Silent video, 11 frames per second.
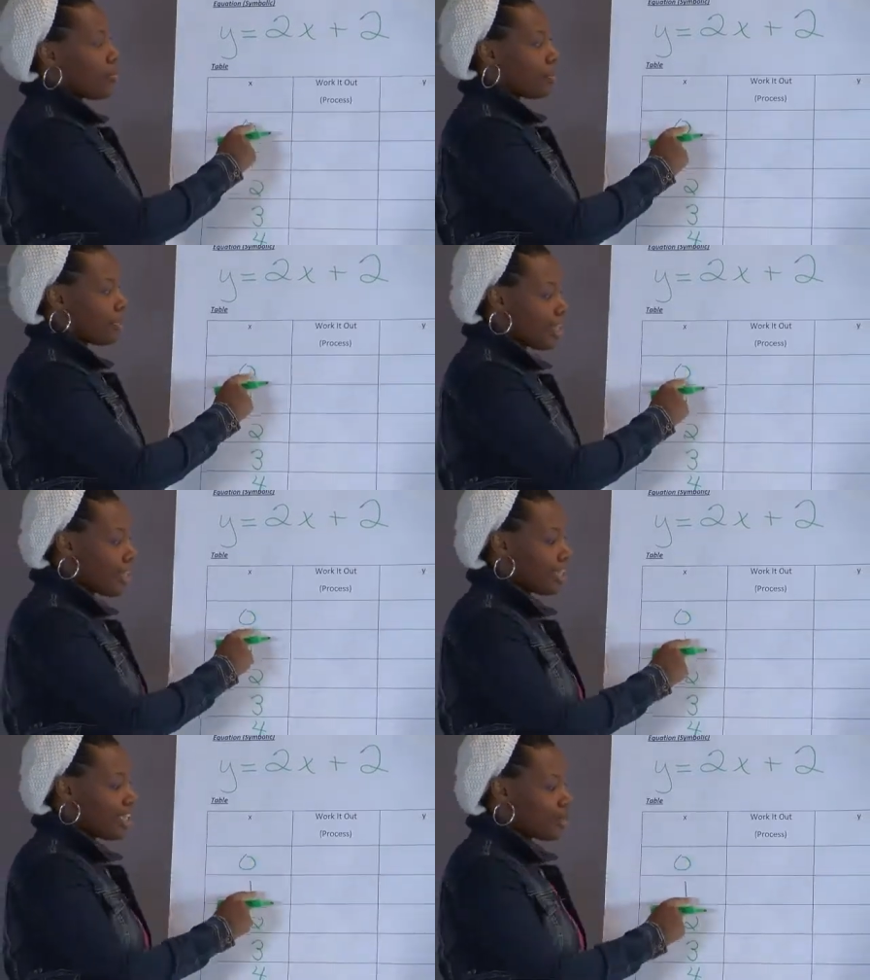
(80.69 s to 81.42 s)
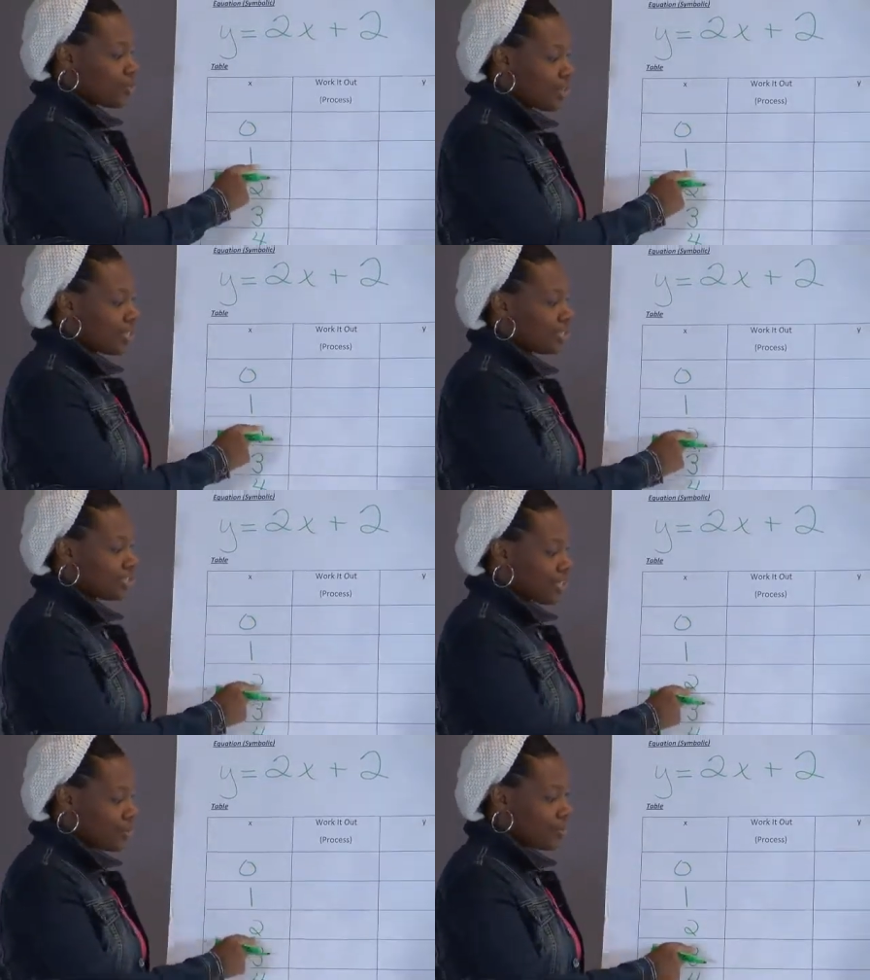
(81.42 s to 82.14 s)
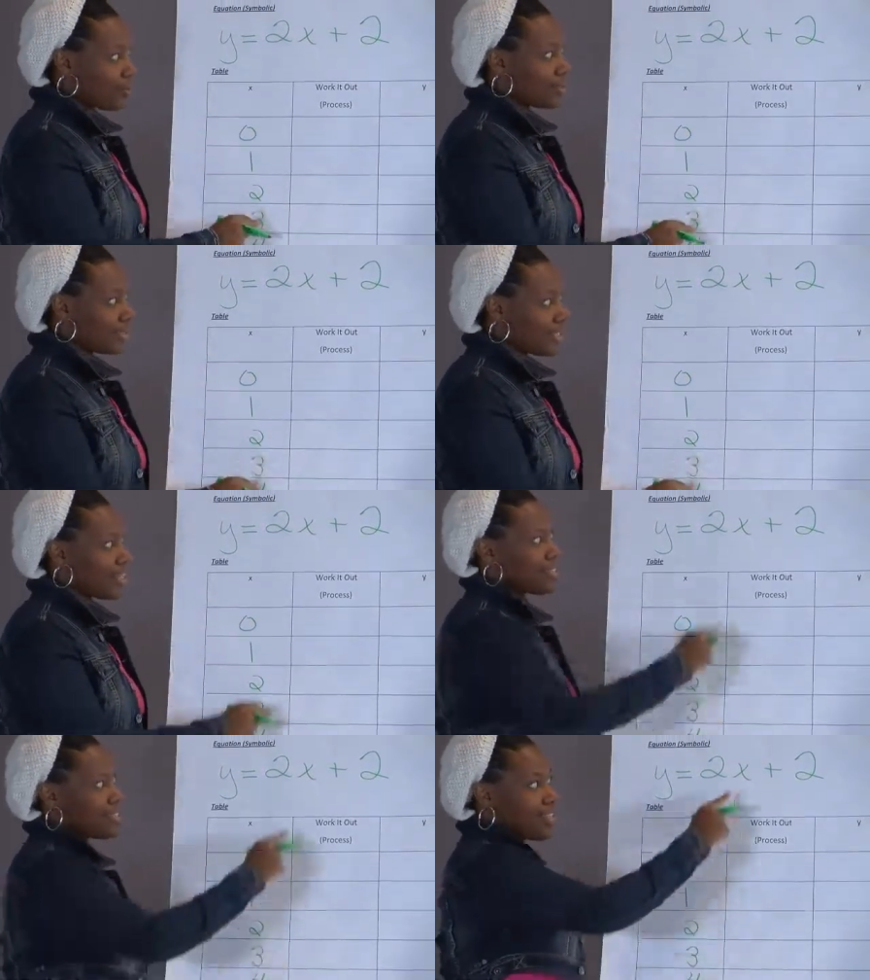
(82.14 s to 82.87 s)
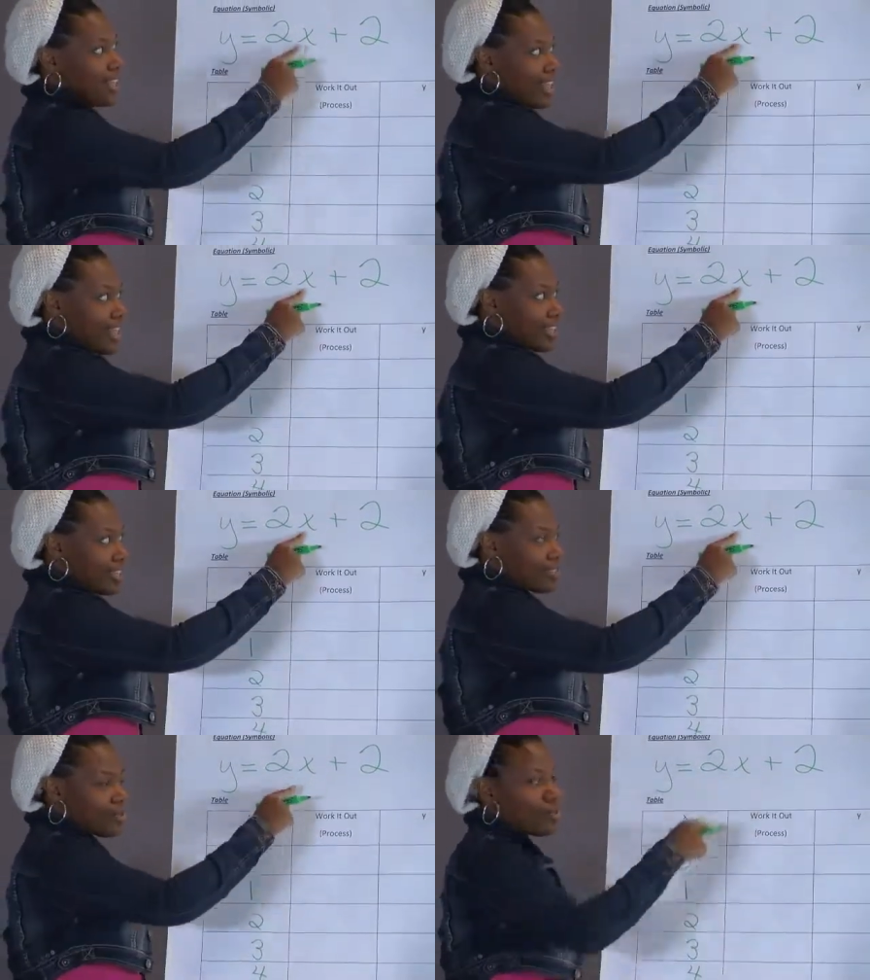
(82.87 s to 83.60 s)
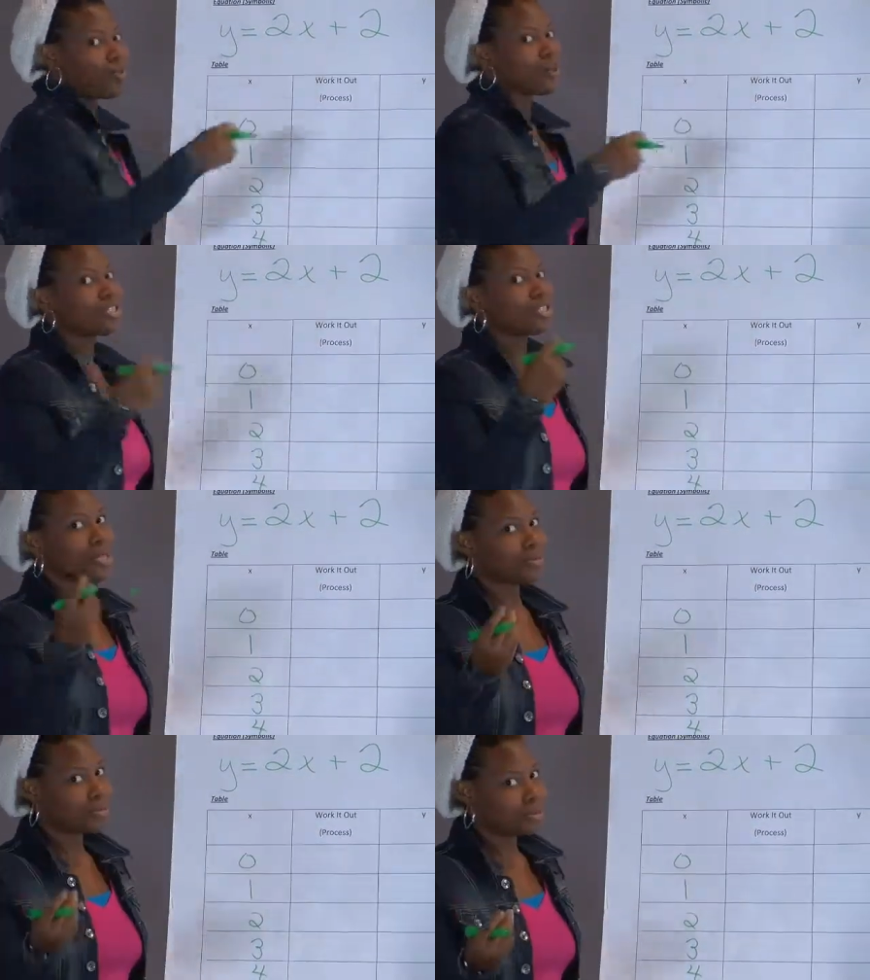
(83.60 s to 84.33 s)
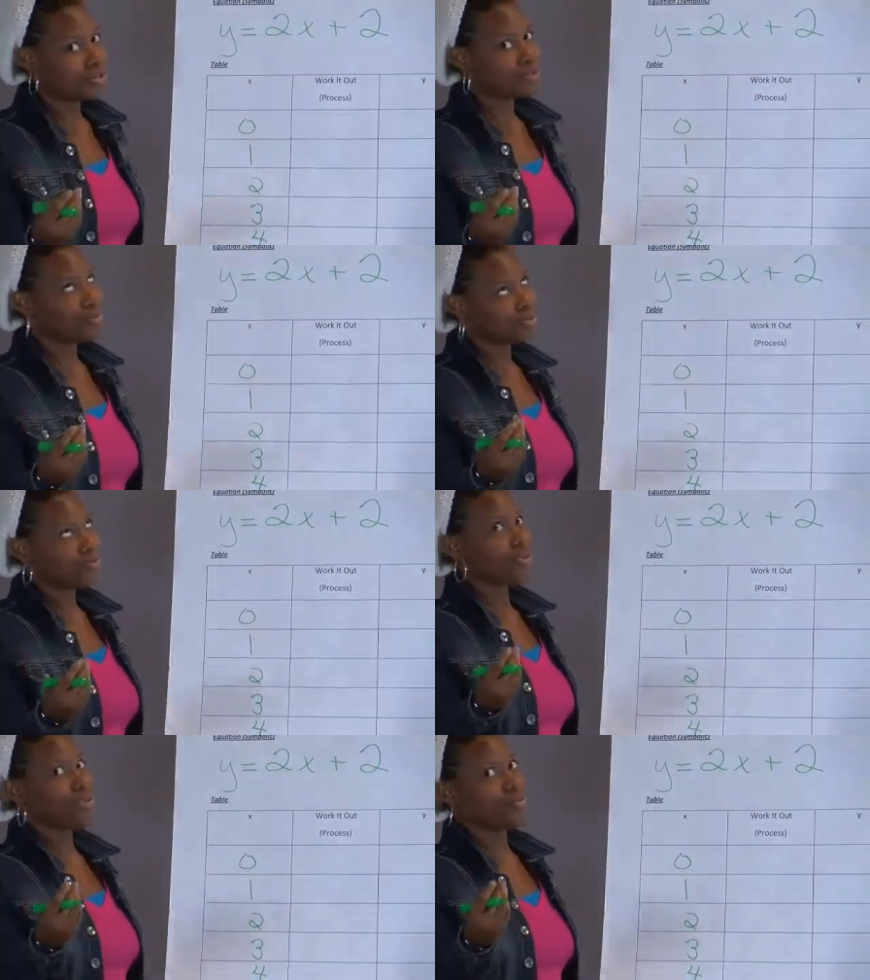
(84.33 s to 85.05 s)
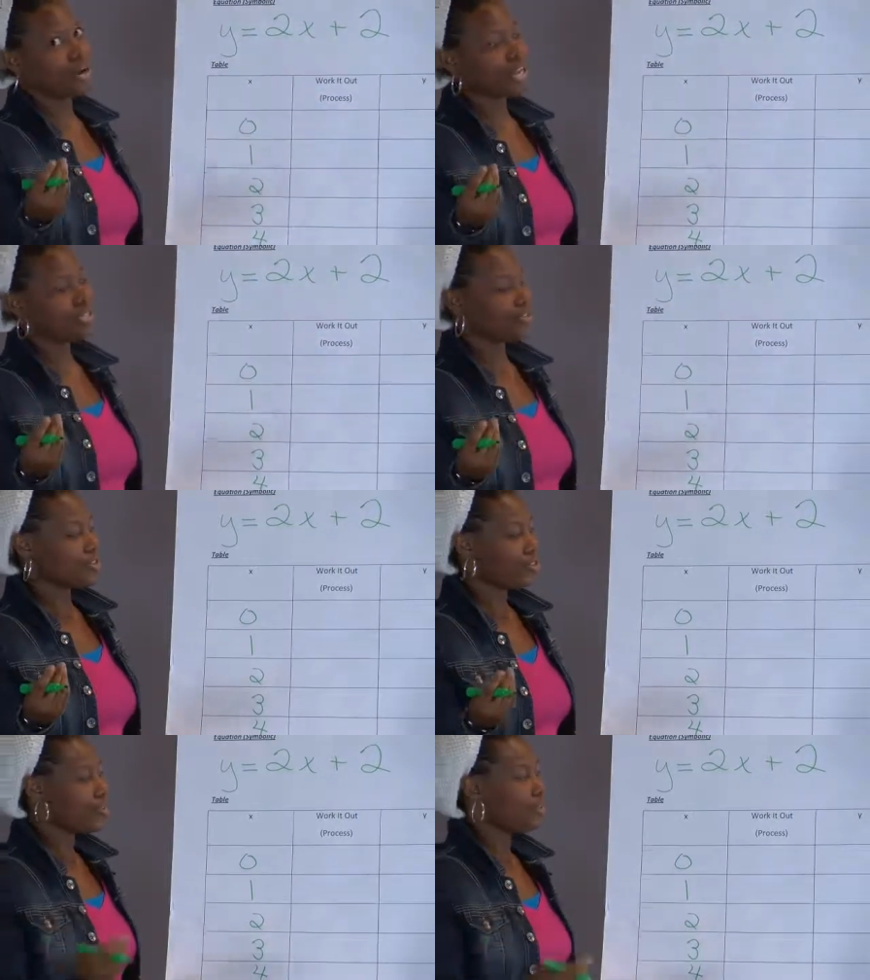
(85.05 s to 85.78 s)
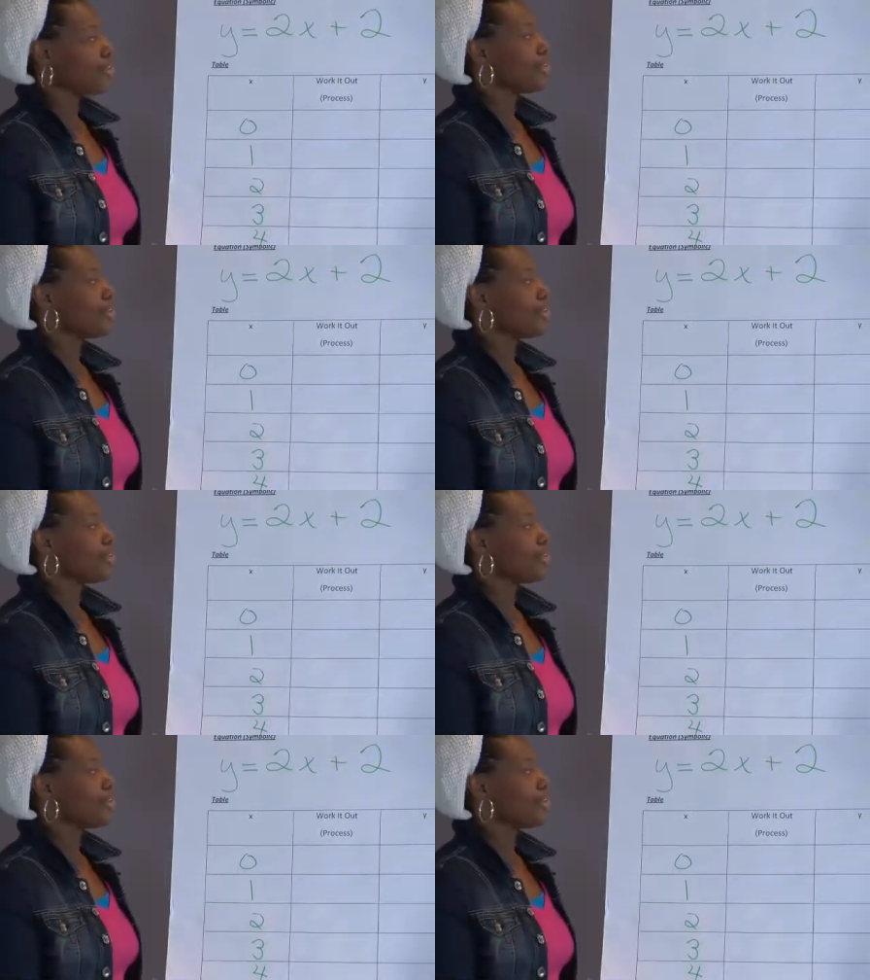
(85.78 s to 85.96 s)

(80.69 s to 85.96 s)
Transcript: Plug each one of these numbers into the X or substitute for the right term,